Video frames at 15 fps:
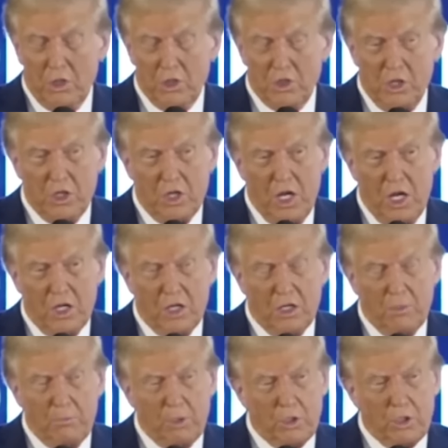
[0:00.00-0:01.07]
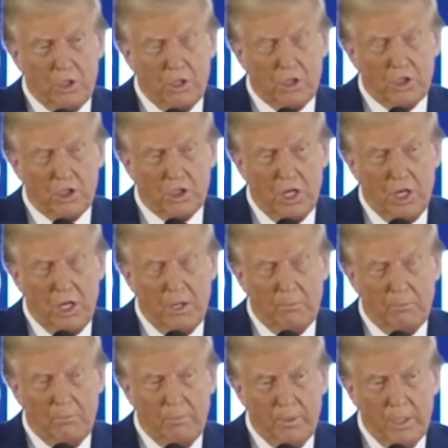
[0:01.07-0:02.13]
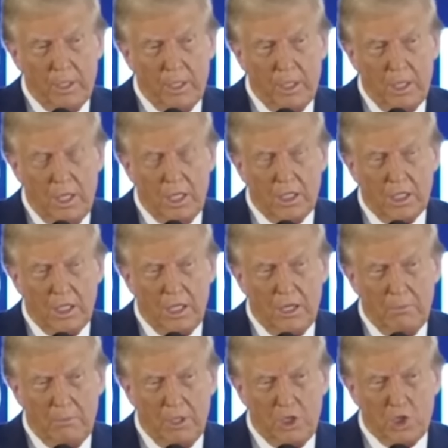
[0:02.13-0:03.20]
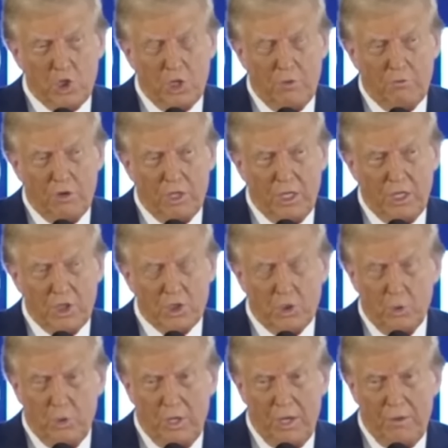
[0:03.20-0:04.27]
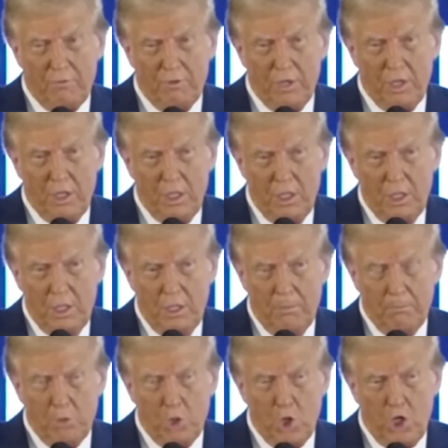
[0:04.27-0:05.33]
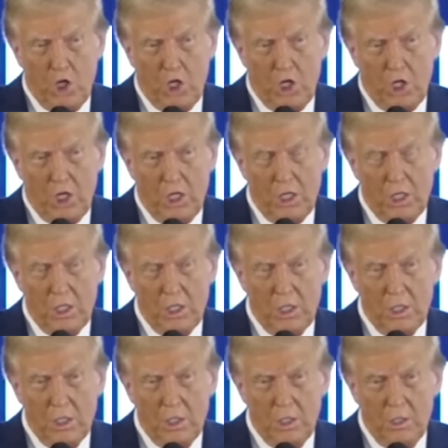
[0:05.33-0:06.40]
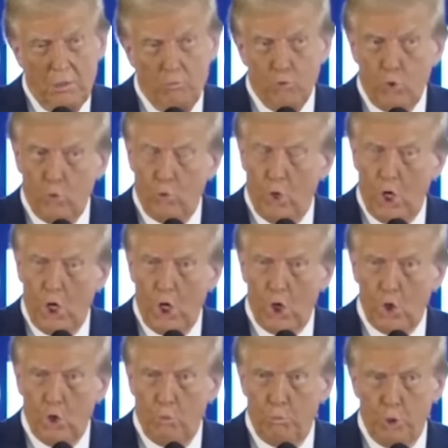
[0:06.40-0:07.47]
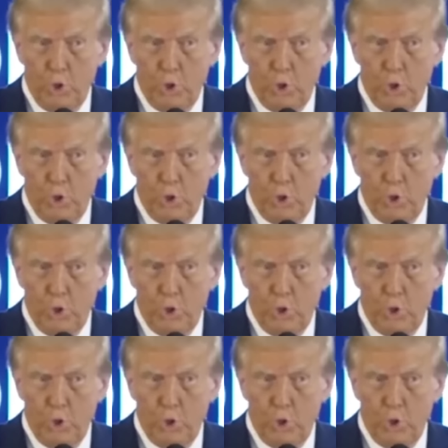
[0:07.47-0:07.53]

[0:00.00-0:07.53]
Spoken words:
I said to Angela Merkel at the time, Angela, how many Chevrolets do we have in Berlin? Why? I don't